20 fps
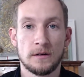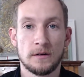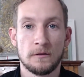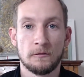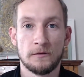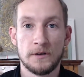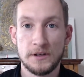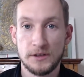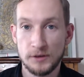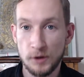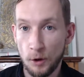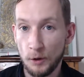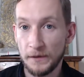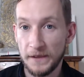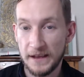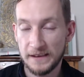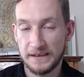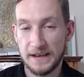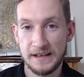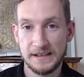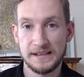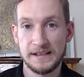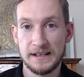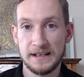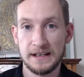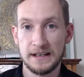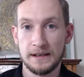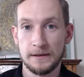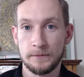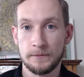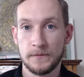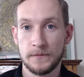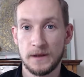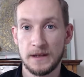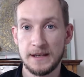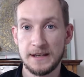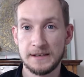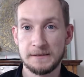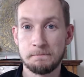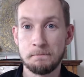result that they see
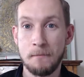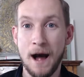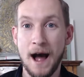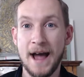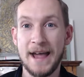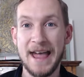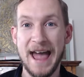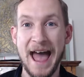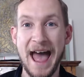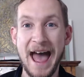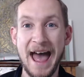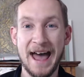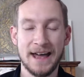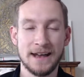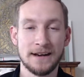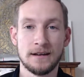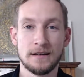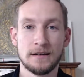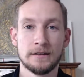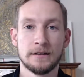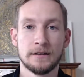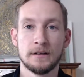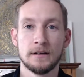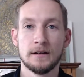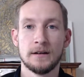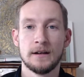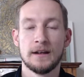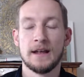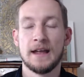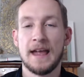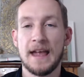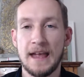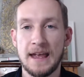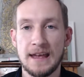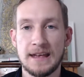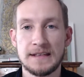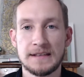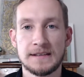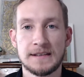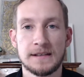is my ad.
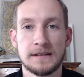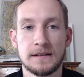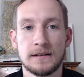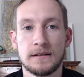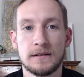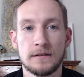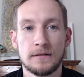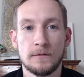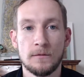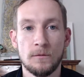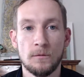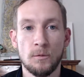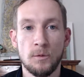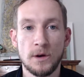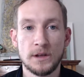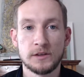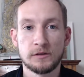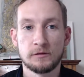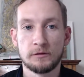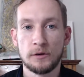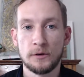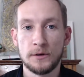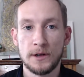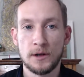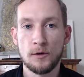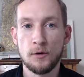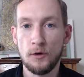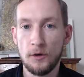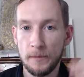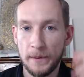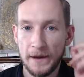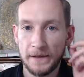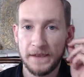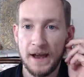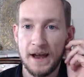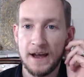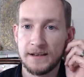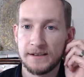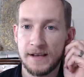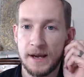And what's really cool about
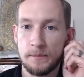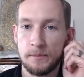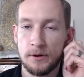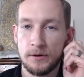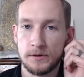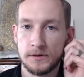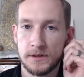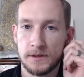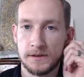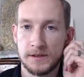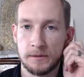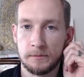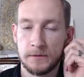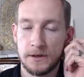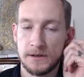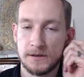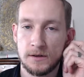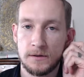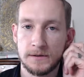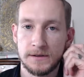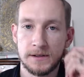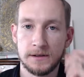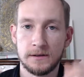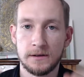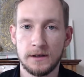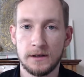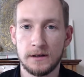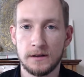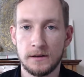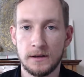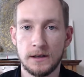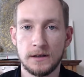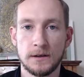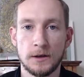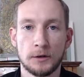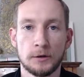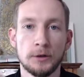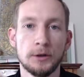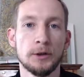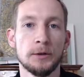that is I posted some results in
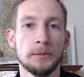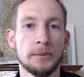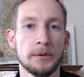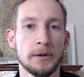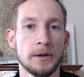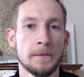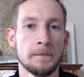the group.